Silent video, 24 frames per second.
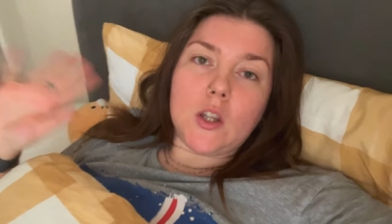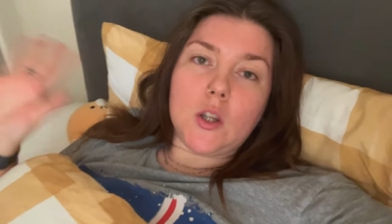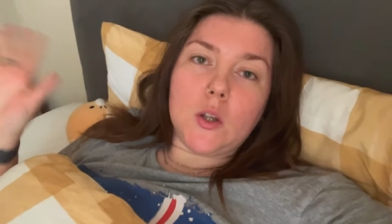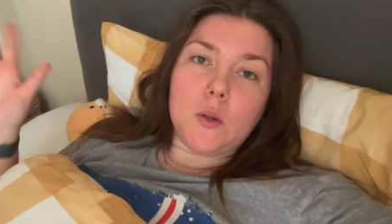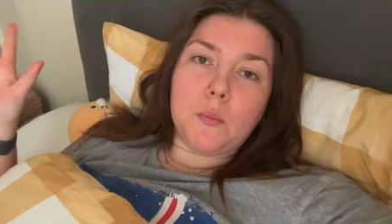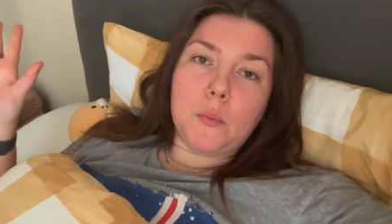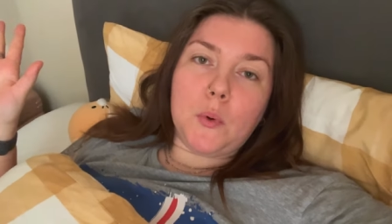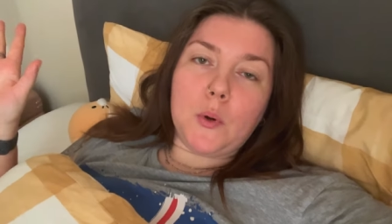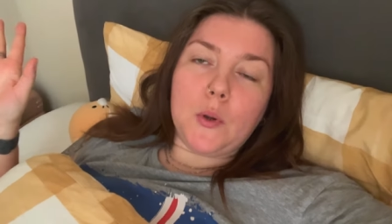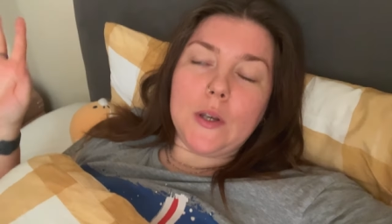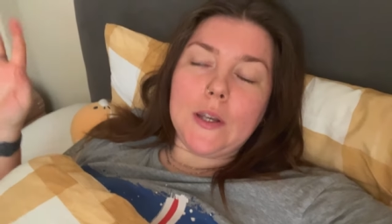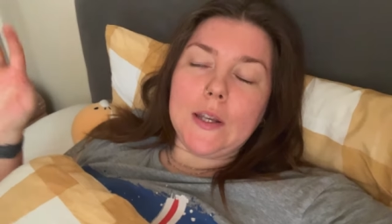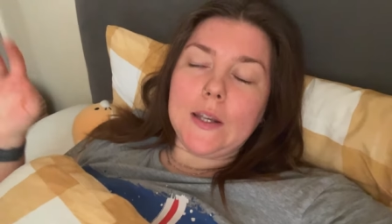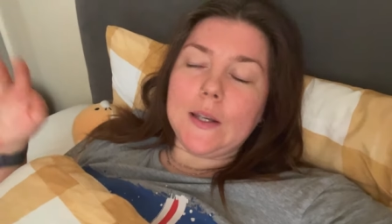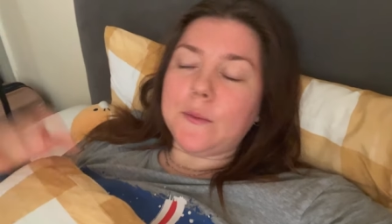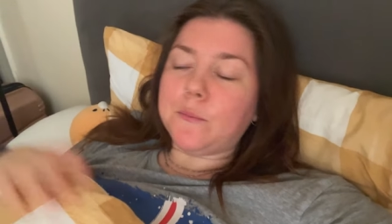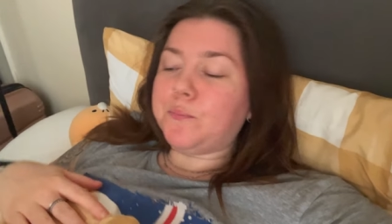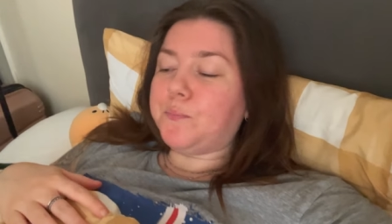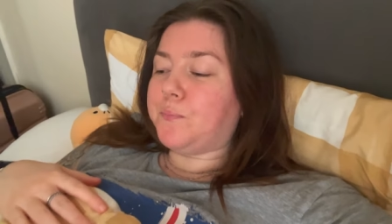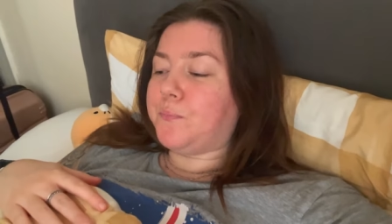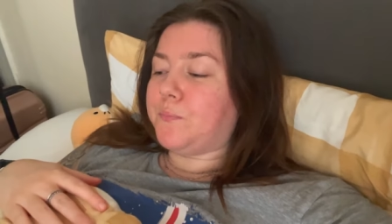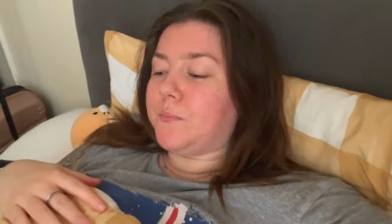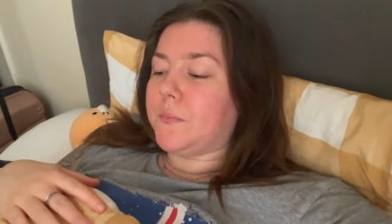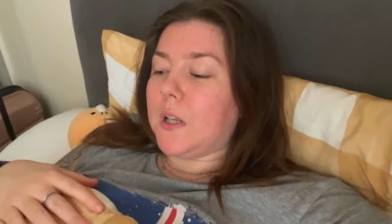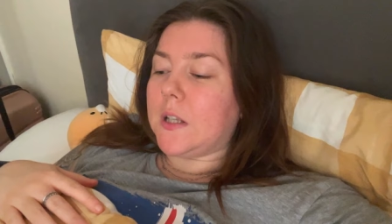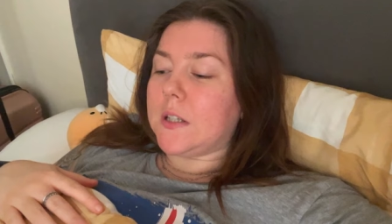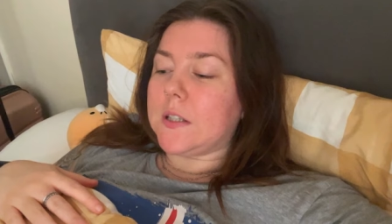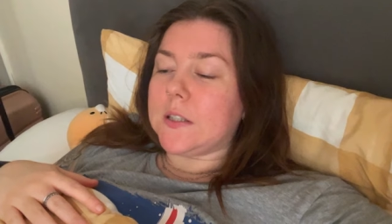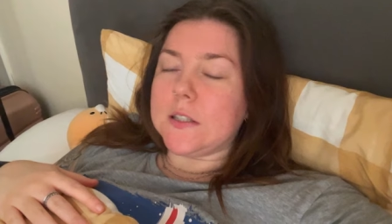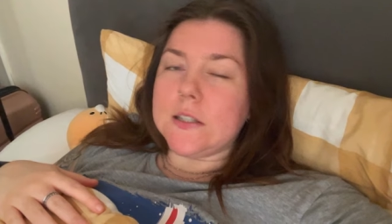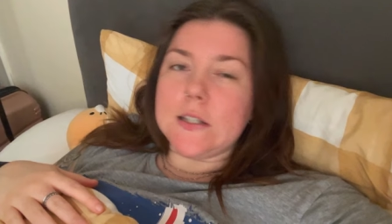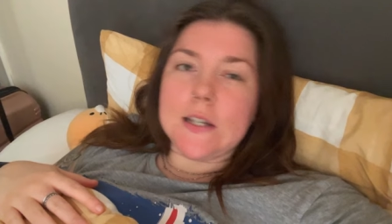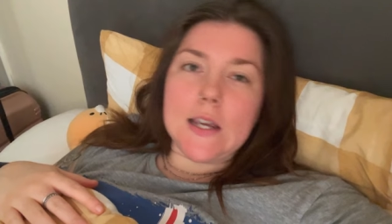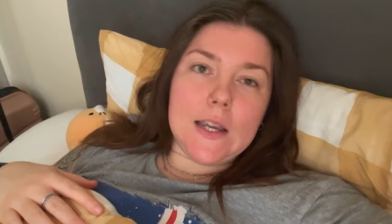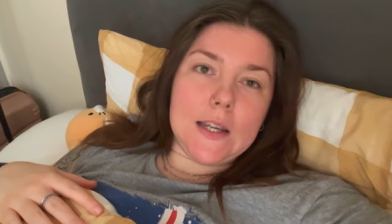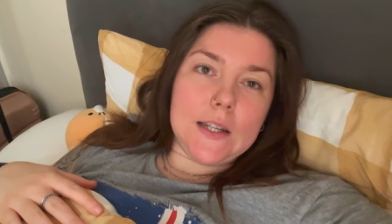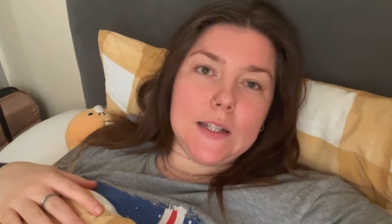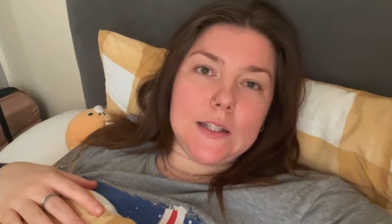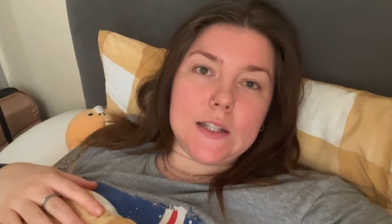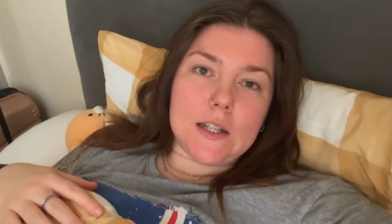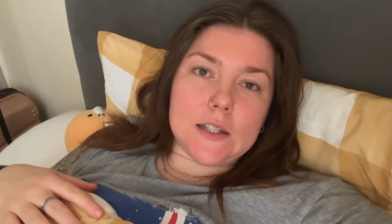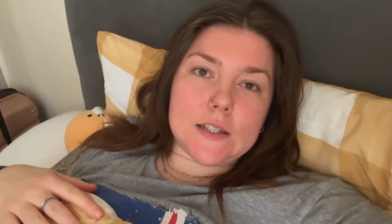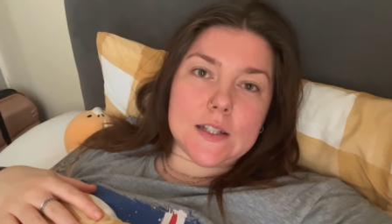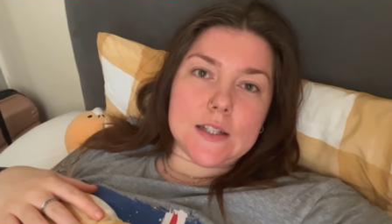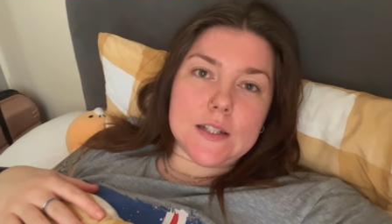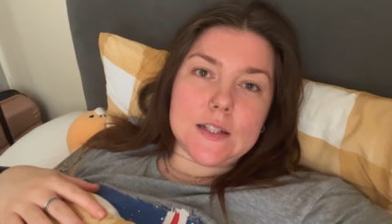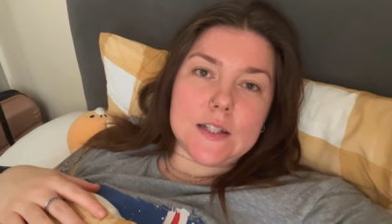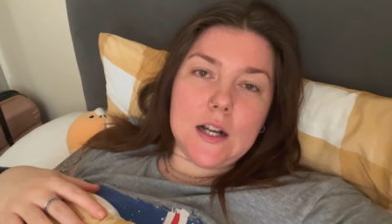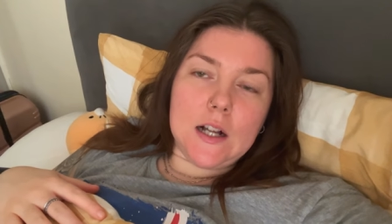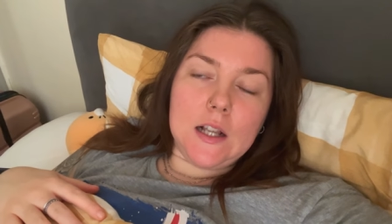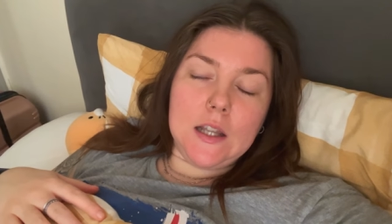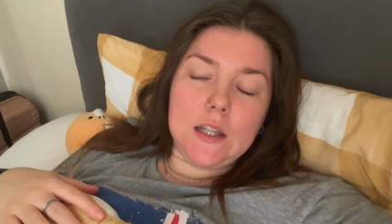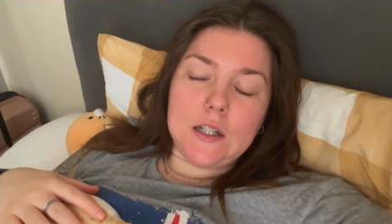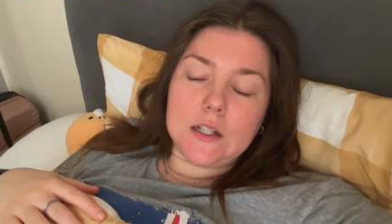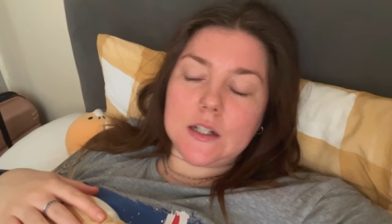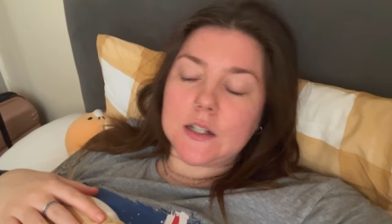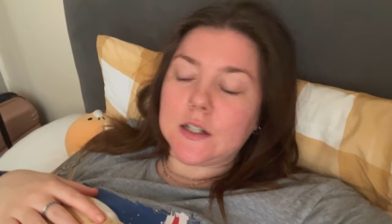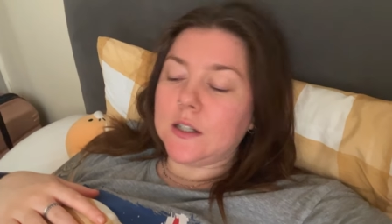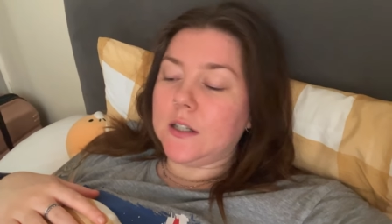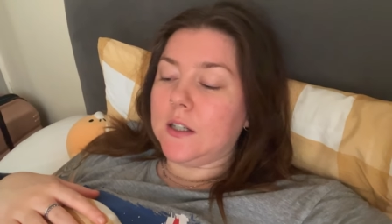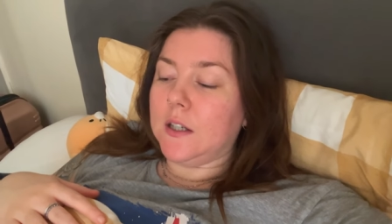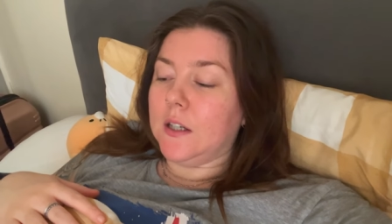Good morning. Another day, another dollar.